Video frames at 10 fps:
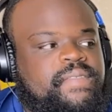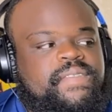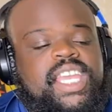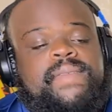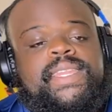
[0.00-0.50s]

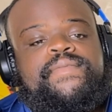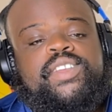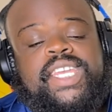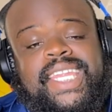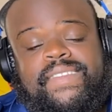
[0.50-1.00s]
even if you're
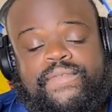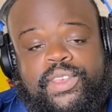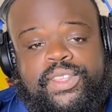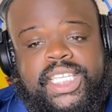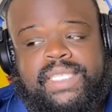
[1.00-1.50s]
getting
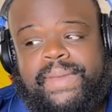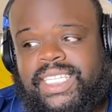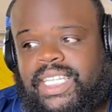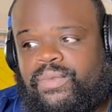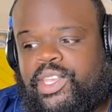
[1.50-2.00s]
views,
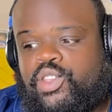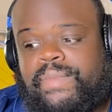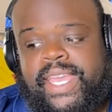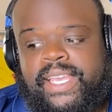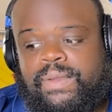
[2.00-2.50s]
especially when you
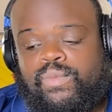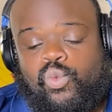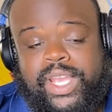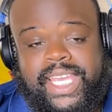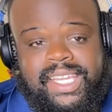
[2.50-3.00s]
make
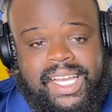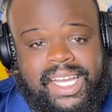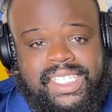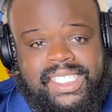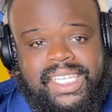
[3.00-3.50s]
weed
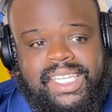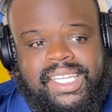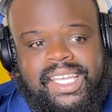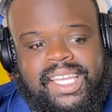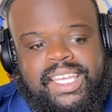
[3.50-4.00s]
content,
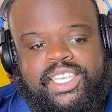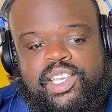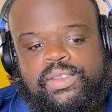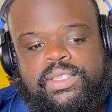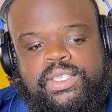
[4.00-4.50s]

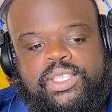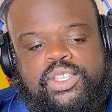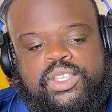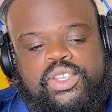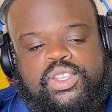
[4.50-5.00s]
YouTube is
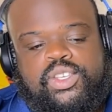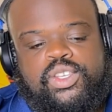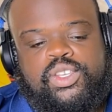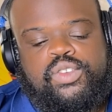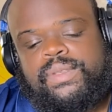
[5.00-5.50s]
more than likely going to